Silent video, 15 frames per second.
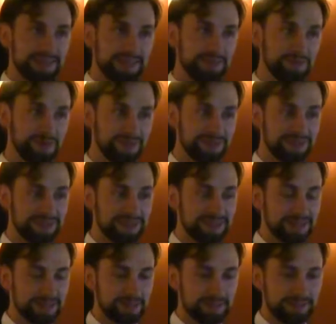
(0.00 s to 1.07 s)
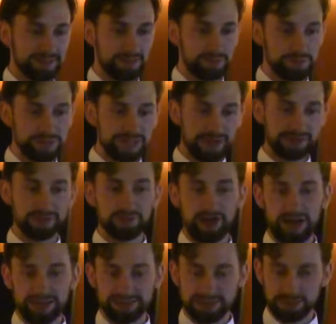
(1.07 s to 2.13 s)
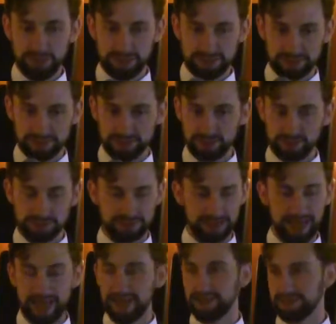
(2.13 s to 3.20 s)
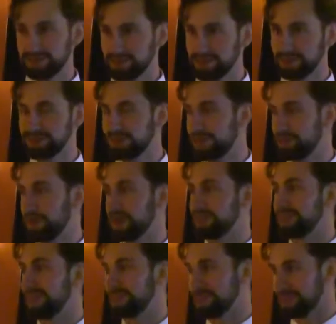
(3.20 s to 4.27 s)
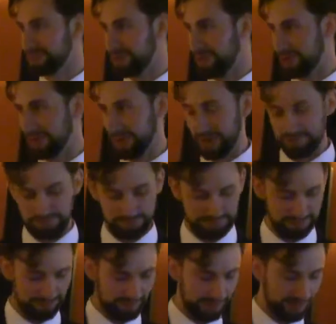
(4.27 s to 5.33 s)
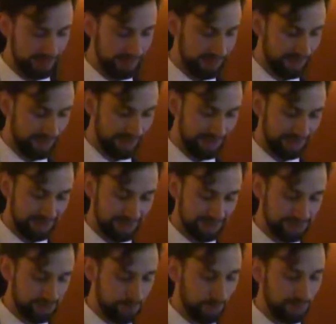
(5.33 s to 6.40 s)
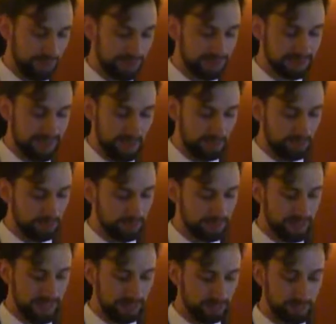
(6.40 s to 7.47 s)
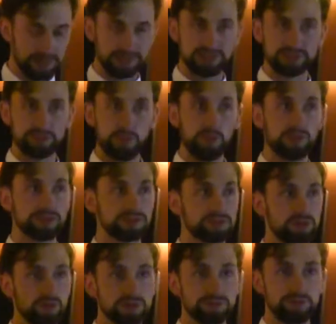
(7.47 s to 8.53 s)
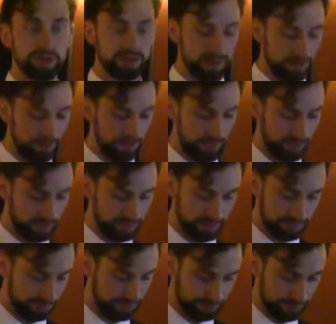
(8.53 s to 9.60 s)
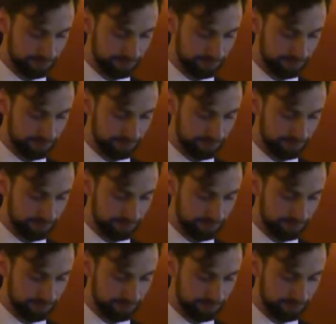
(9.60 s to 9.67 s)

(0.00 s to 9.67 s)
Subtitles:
He would be down in the grass inspecting the ants instead of paying attention to the soccer game. And it's a perfect example for Daniel because his focus has always been on other things.